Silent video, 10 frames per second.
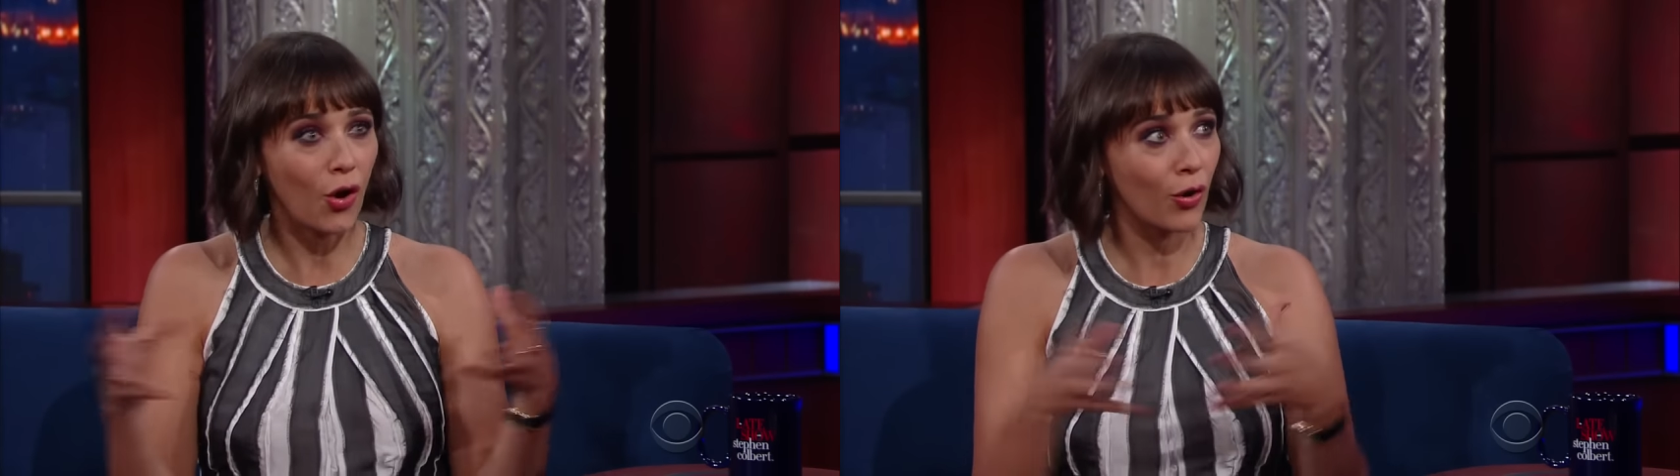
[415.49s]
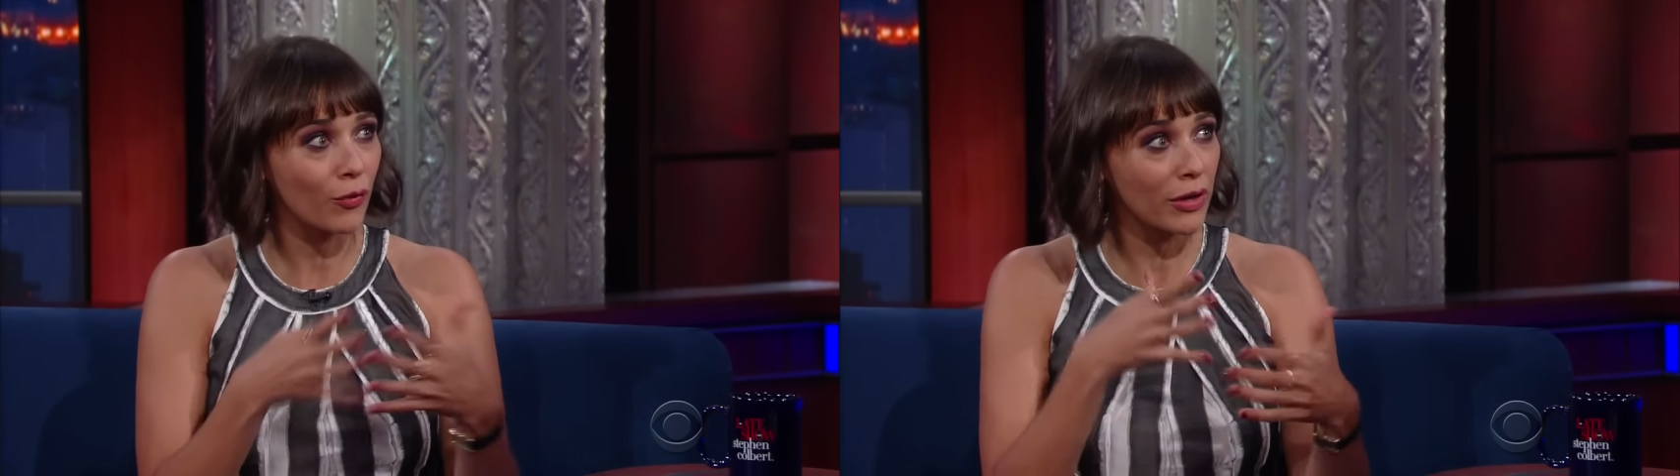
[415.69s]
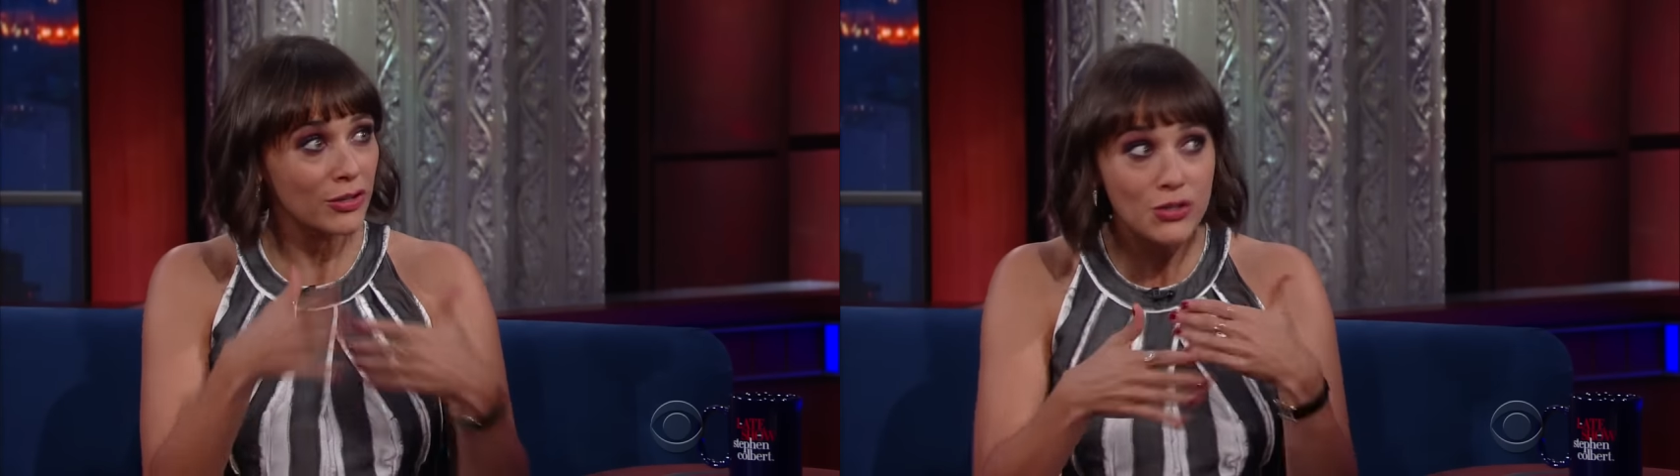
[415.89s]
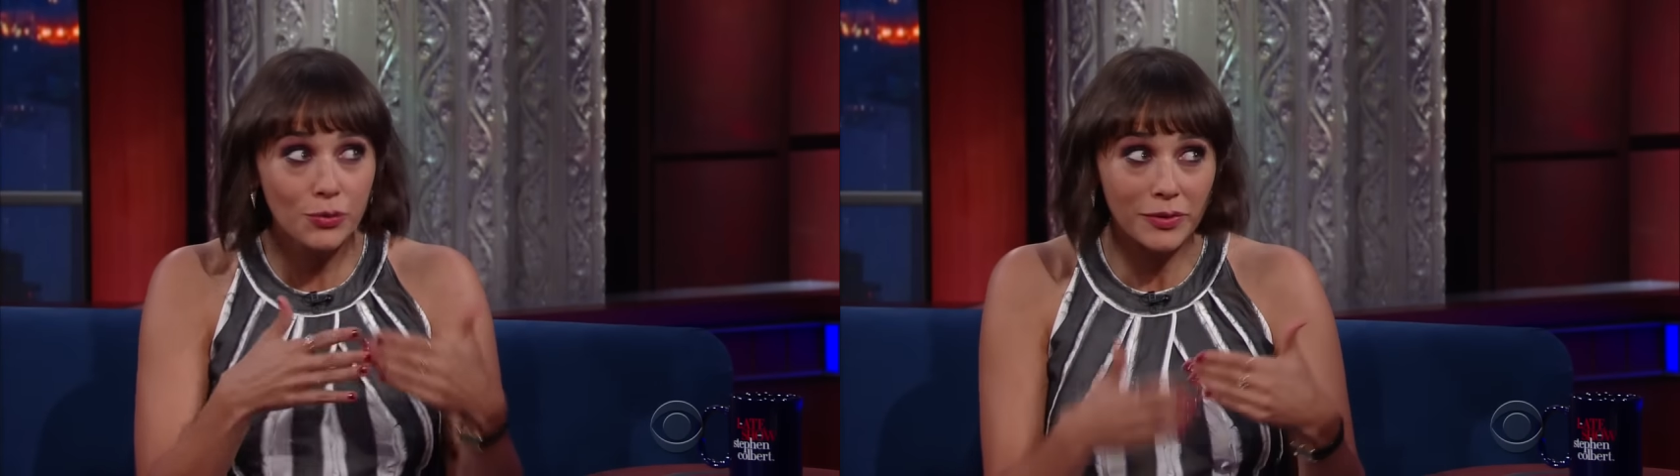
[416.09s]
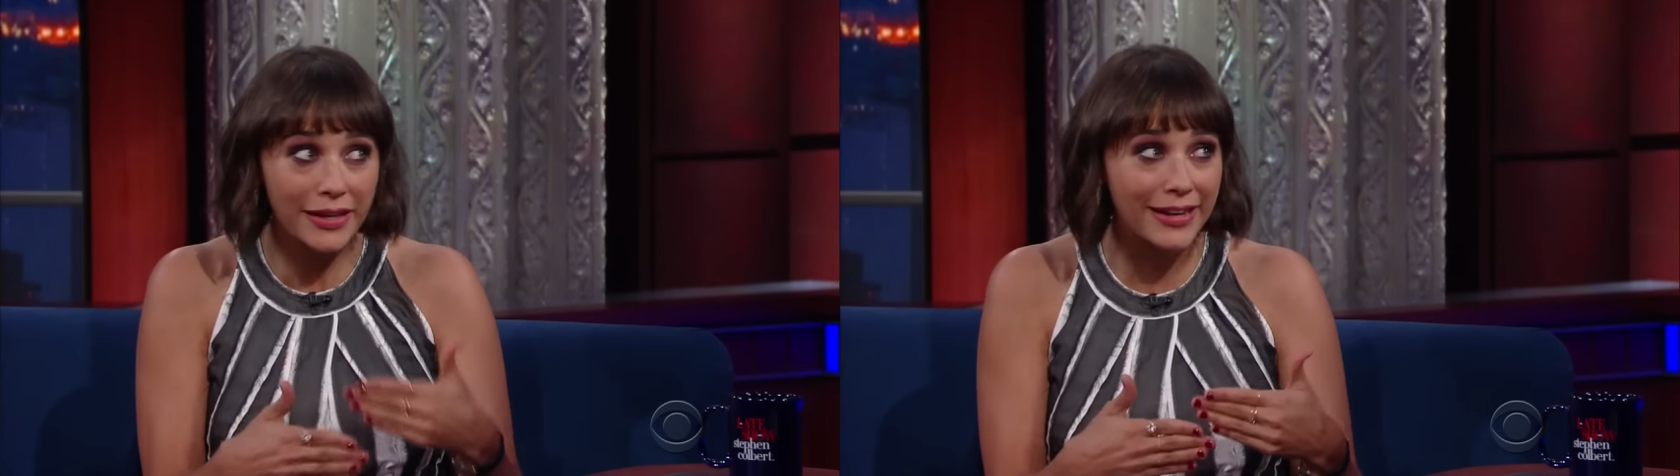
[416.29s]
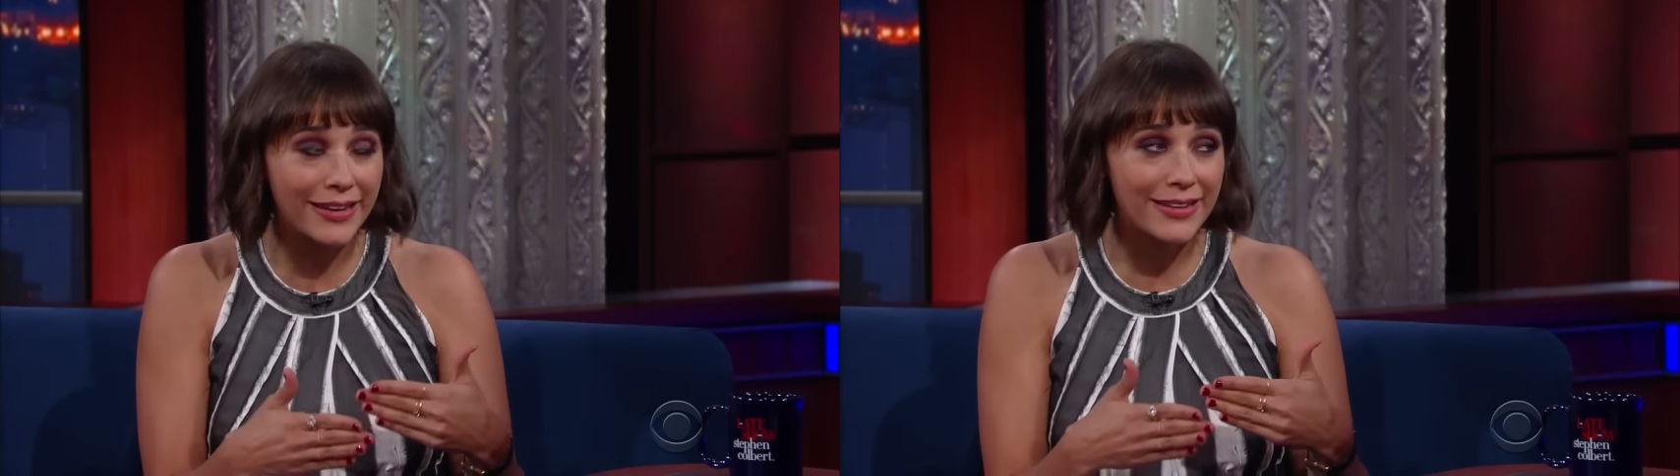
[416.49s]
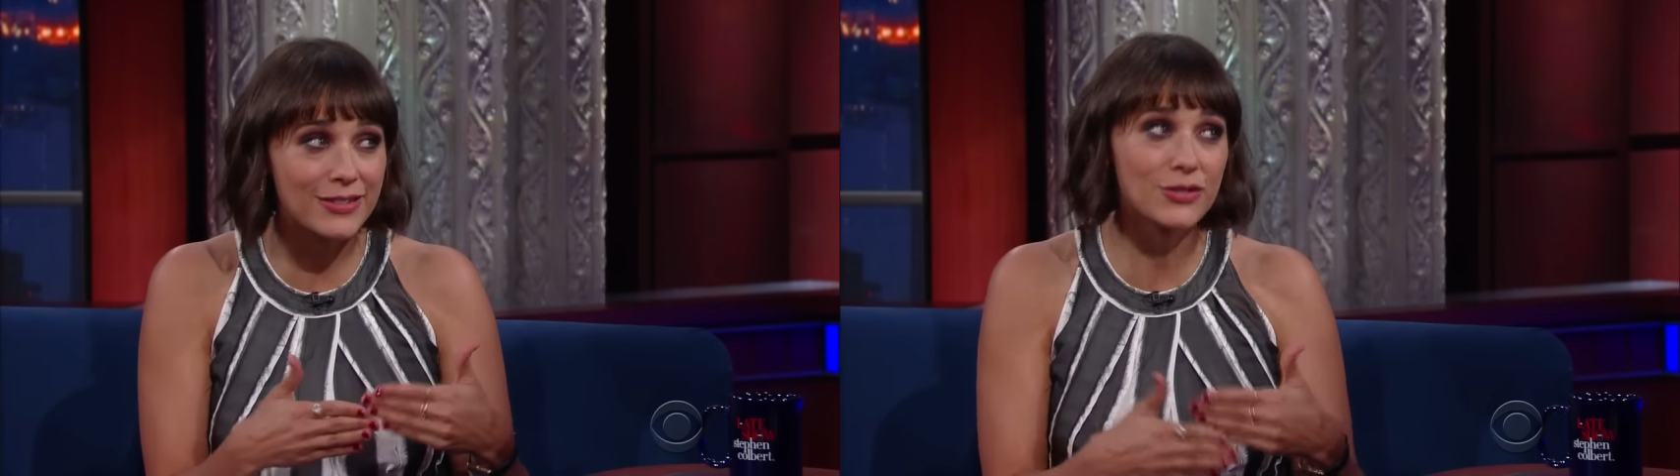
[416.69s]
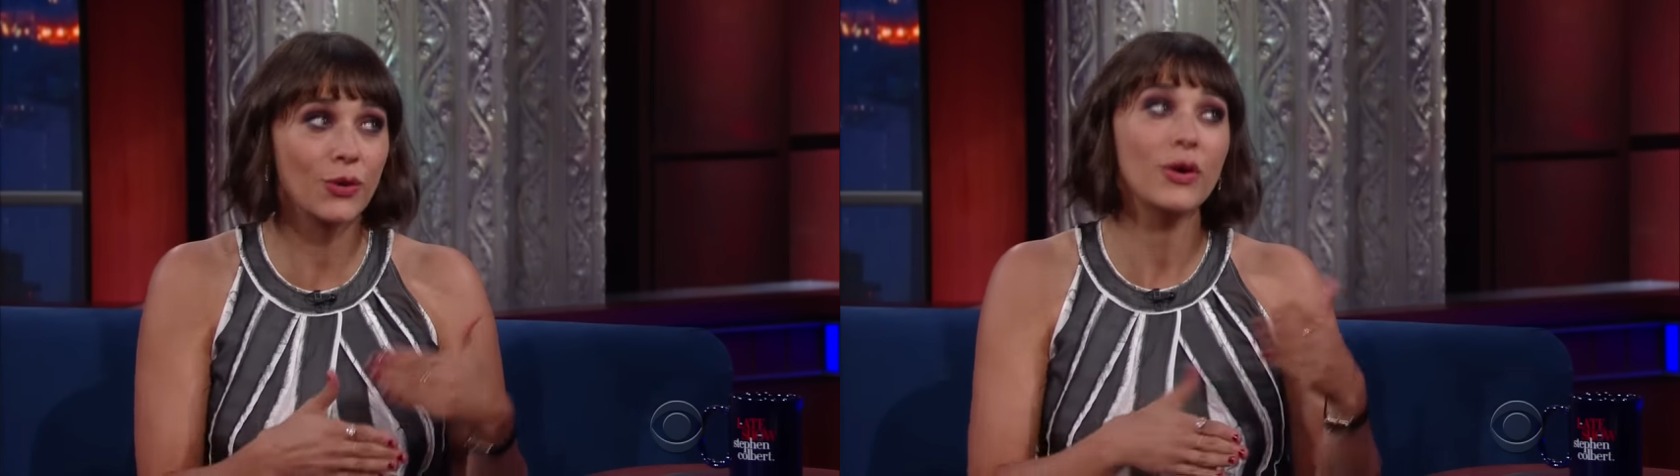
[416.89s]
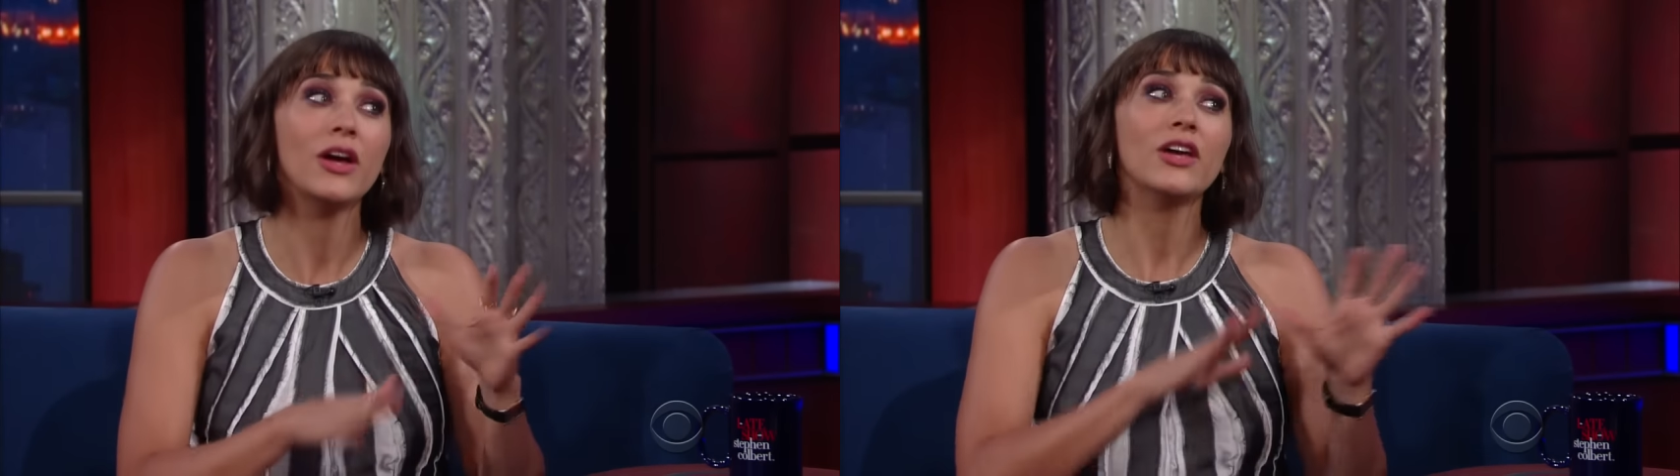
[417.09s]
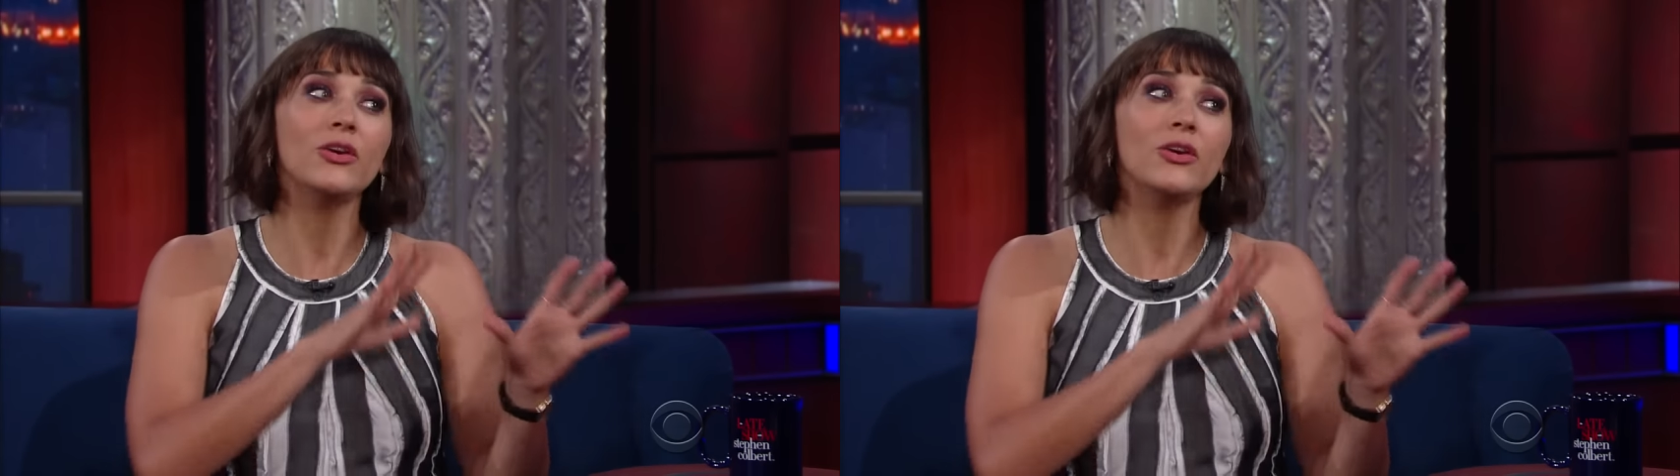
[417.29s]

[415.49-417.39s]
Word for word: are interrelated. Mm -hmm. So mm-hmm.